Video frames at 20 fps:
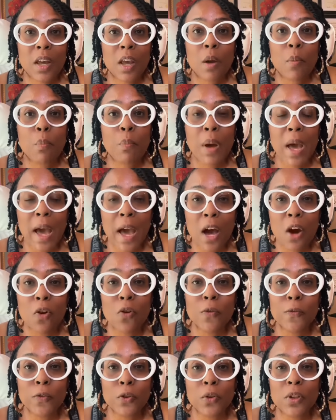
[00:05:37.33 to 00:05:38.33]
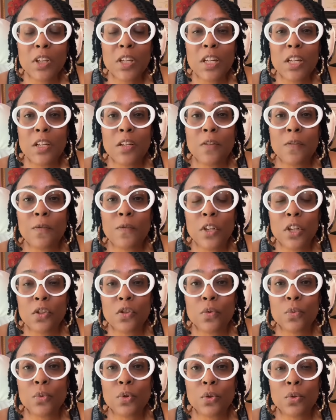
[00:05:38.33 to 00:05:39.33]
powerful
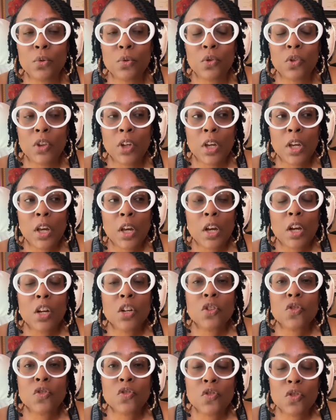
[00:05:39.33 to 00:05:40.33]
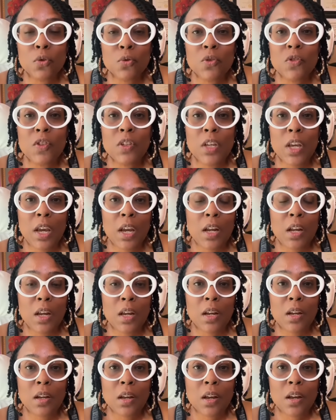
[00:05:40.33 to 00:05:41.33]
individuals
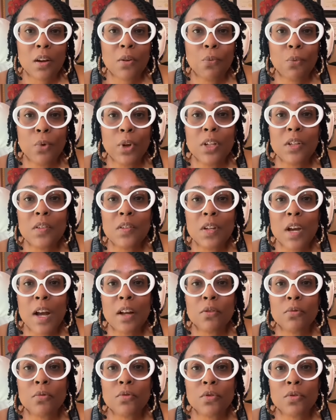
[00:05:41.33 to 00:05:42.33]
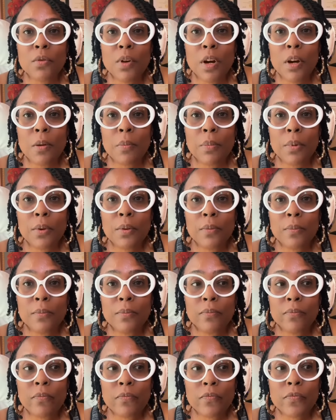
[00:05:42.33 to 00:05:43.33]
associated with Donald Trump
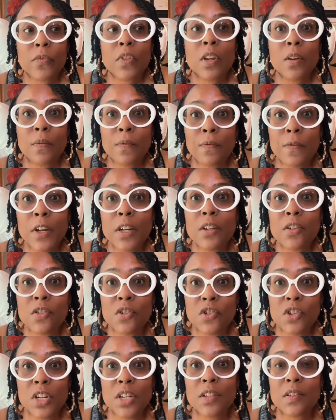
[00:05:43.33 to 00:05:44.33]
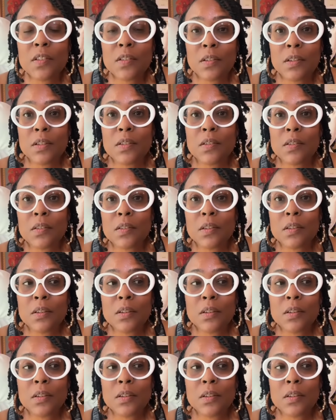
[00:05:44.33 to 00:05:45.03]
face justice.